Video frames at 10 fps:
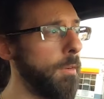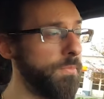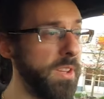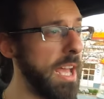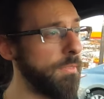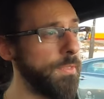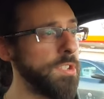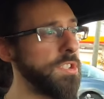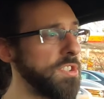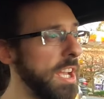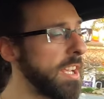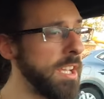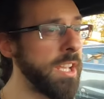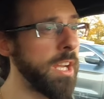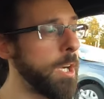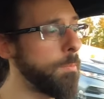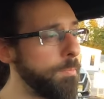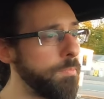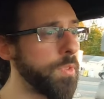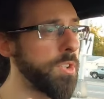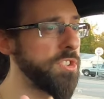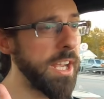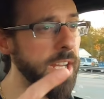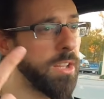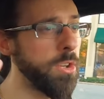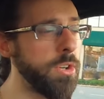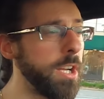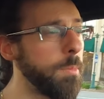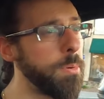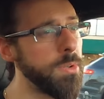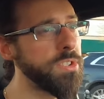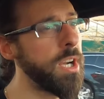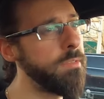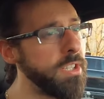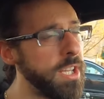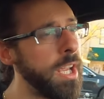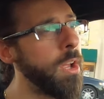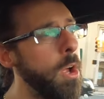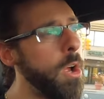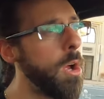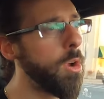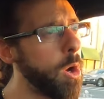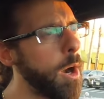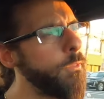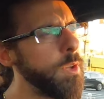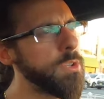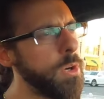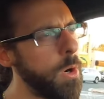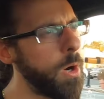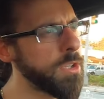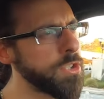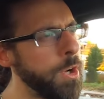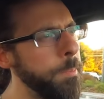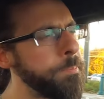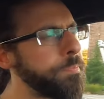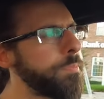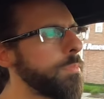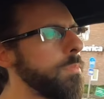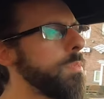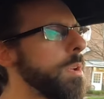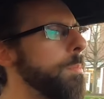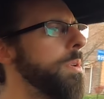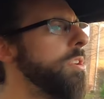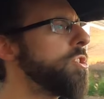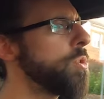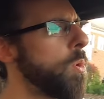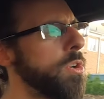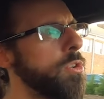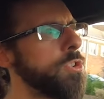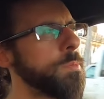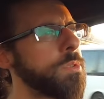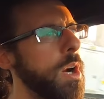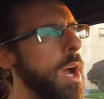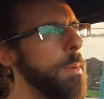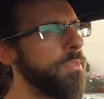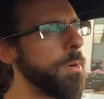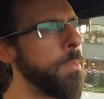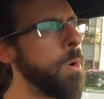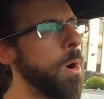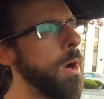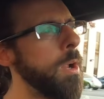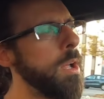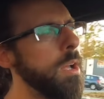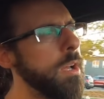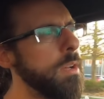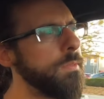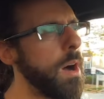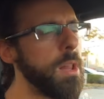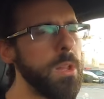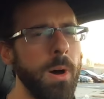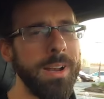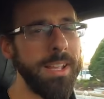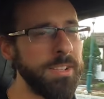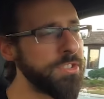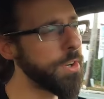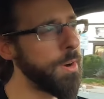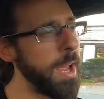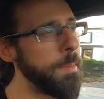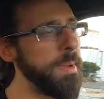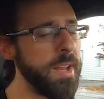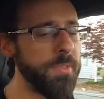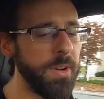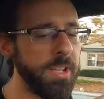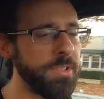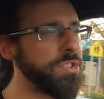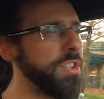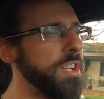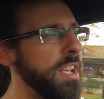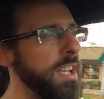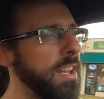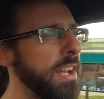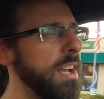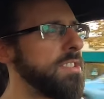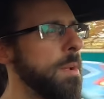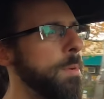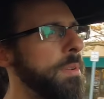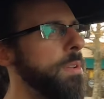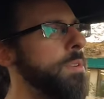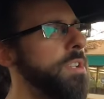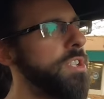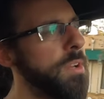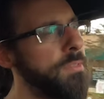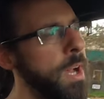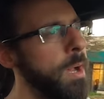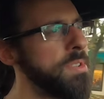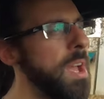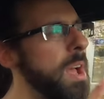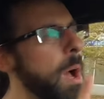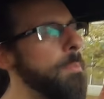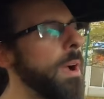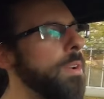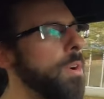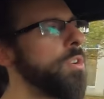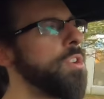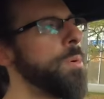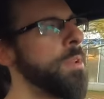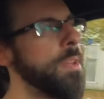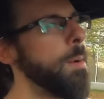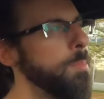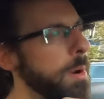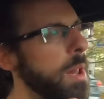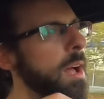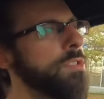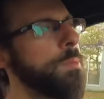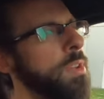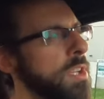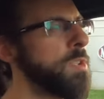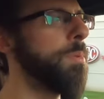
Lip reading: Did that first to second gear, the second, third gear pulls and everything. Car feels awesome. Be sure to subscribe for more. Follow on Instagram, and if you're interested in, like I said, I'm gonna be doing these shift knobs. I'm not gonna go too in depth, but I'll have some links